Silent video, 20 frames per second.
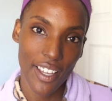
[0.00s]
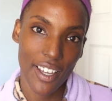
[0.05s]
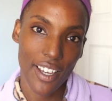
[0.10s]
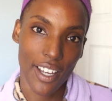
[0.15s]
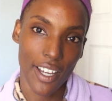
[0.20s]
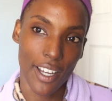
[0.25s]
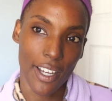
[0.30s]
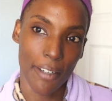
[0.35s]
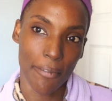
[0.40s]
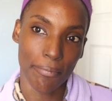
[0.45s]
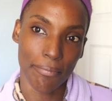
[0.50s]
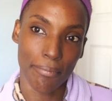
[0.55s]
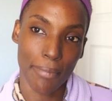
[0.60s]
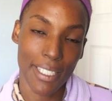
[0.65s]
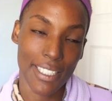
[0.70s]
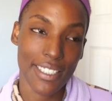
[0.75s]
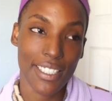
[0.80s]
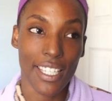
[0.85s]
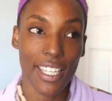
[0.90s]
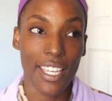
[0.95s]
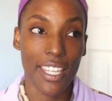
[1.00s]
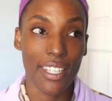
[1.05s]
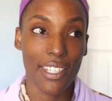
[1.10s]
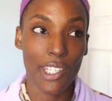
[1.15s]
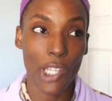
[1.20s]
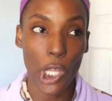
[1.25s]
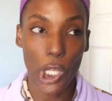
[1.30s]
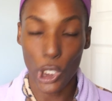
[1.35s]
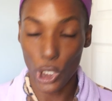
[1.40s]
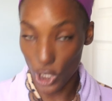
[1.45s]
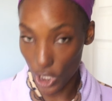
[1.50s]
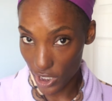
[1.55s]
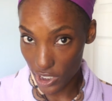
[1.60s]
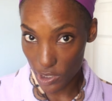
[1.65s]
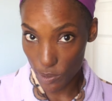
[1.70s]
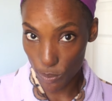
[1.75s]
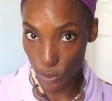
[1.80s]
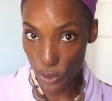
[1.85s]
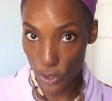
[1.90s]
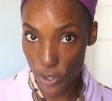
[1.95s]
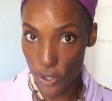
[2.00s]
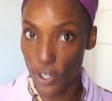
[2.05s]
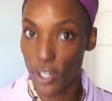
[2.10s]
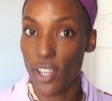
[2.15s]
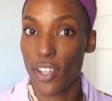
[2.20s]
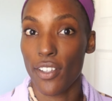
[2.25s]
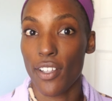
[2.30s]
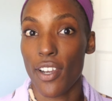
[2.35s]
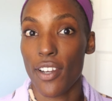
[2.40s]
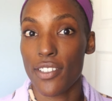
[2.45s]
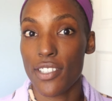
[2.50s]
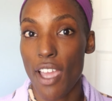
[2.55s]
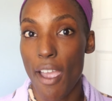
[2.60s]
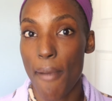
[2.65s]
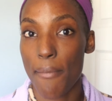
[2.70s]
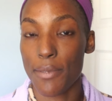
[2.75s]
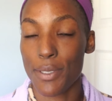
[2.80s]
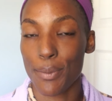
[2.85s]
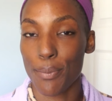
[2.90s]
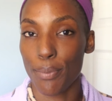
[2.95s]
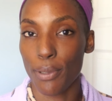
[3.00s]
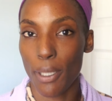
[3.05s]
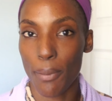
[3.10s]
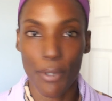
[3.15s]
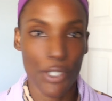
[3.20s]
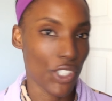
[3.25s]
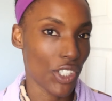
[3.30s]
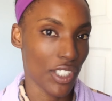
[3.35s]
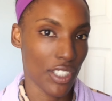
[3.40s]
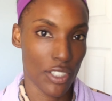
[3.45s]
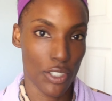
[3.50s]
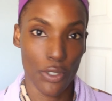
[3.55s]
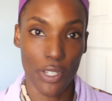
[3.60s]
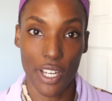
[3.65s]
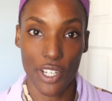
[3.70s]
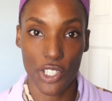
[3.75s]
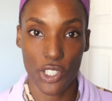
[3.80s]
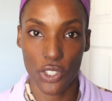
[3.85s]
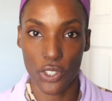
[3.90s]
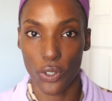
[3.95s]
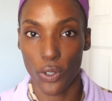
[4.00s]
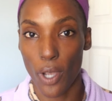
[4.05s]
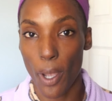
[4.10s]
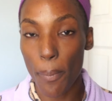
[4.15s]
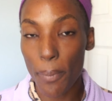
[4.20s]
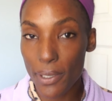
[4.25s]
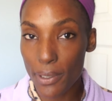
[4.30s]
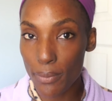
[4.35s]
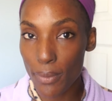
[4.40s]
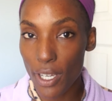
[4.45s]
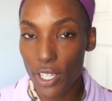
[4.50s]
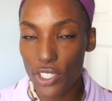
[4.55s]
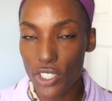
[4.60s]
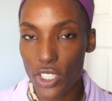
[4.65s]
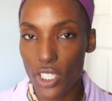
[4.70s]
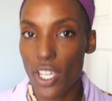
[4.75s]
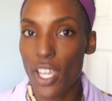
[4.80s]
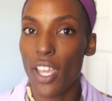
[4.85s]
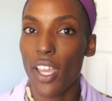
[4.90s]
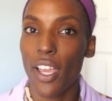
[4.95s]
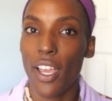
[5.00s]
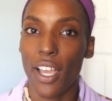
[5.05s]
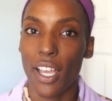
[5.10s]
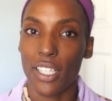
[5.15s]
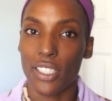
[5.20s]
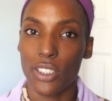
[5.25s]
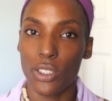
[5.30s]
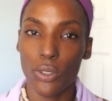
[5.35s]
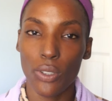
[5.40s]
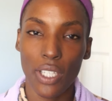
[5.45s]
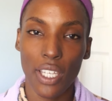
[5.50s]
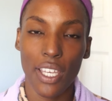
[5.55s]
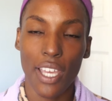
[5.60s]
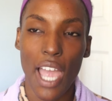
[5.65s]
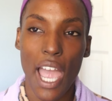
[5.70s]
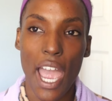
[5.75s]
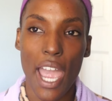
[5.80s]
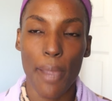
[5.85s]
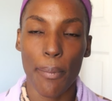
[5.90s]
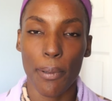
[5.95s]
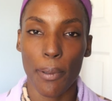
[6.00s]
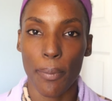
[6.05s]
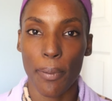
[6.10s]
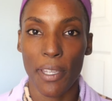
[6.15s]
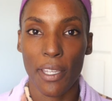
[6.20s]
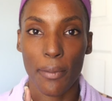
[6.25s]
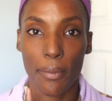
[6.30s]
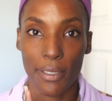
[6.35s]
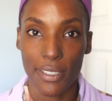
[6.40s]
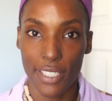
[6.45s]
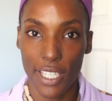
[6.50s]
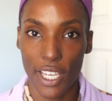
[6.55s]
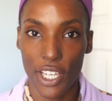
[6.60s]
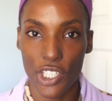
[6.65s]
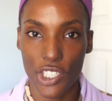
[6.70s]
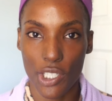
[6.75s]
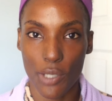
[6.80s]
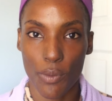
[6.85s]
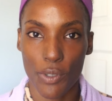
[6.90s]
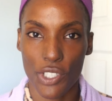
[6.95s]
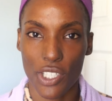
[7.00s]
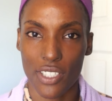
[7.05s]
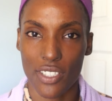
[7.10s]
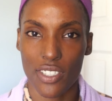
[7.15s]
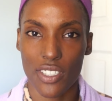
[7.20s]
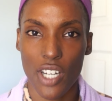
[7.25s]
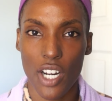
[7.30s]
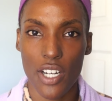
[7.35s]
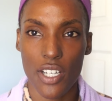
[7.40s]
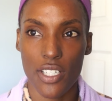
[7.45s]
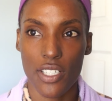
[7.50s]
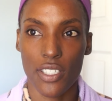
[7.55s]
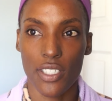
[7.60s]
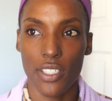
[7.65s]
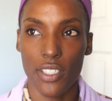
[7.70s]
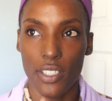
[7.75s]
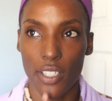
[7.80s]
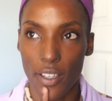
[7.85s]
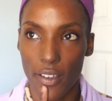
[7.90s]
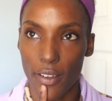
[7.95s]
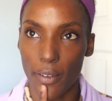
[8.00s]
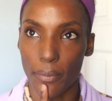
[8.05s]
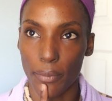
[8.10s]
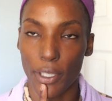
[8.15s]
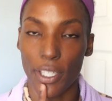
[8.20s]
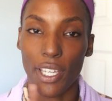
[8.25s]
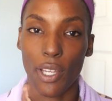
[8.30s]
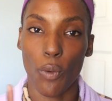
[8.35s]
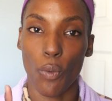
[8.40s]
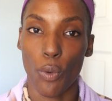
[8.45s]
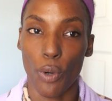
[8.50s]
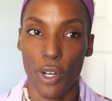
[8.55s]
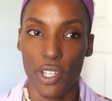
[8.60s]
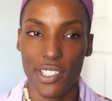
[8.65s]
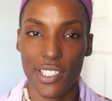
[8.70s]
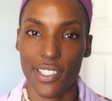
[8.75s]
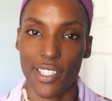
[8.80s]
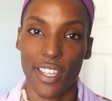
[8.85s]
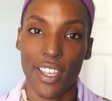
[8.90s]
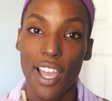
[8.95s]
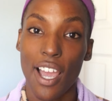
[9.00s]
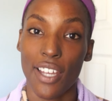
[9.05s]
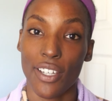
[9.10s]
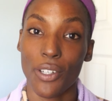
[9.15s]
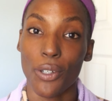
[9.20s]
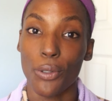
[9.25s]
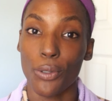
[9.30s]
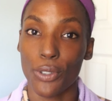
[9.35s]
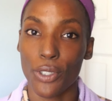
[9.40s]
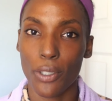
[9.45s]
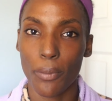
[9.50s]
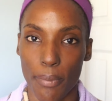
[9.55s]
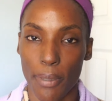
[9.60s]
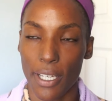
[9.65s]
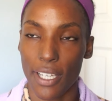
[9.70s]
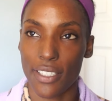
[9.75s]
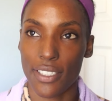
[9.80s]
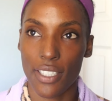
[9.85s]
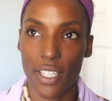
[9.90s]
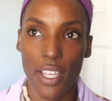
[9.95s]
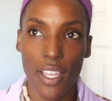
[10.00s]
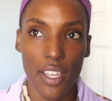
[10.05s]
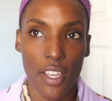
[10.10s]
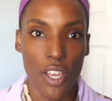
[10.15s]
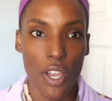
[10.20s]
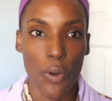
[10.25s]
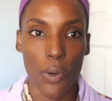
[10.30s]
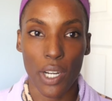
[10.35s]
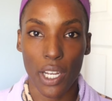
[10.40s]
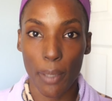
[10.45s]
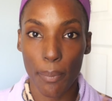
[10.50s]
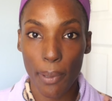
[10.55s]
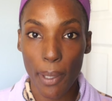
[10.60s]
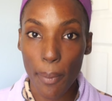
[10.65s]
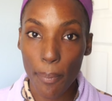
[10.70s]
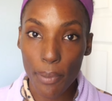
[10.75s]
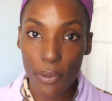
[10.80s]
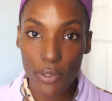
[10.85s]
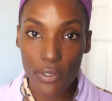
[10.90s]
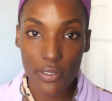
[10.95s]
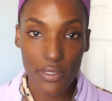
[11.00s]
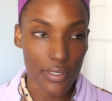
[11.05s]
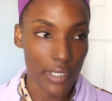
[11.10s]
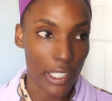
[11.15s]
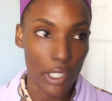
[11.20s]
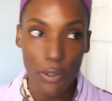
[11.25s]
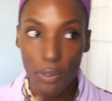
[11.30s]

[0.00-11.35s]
my skin looks smoother. A lot of times blemishes do not show up as much. I do get hyperpigmentation, which has started getting worse as I gotten older, but when I get pimples, they